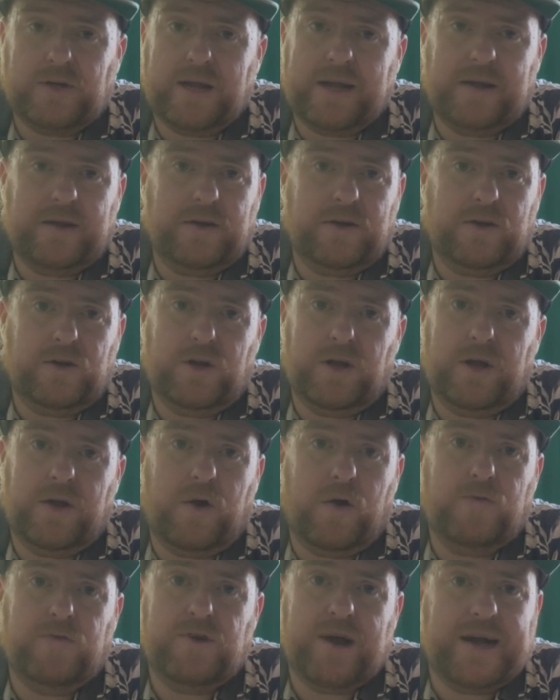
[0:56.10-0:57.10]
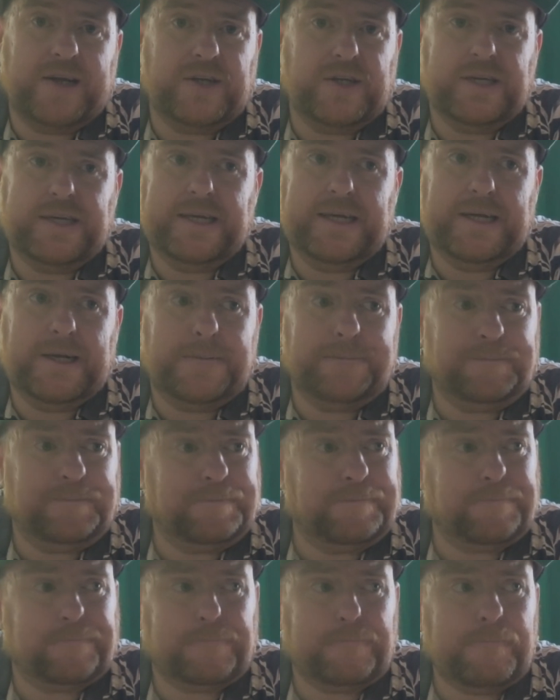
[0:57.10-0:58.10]
They could turn over Argentina.
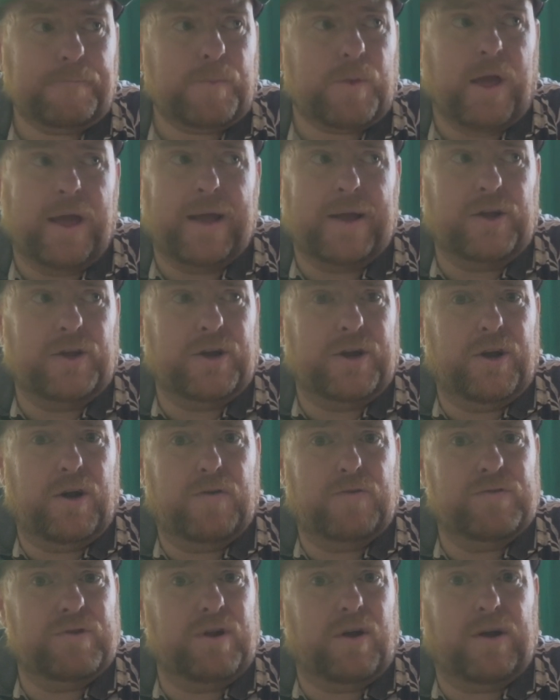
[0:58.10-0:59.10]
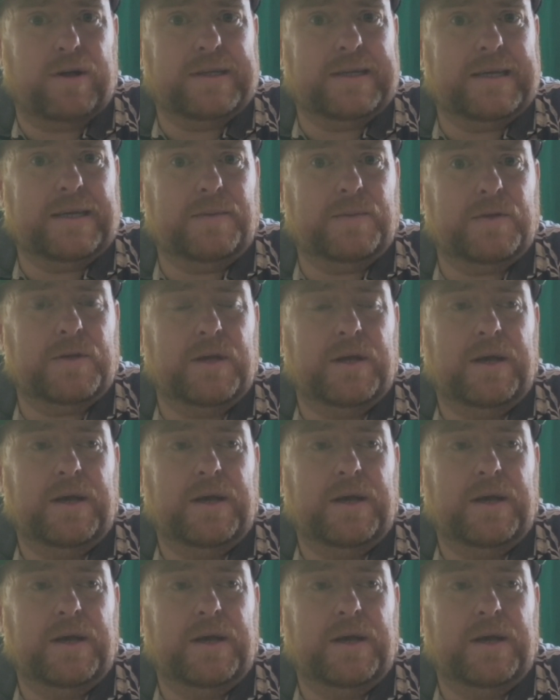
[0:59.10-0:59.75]
They could turn over a lot of teams.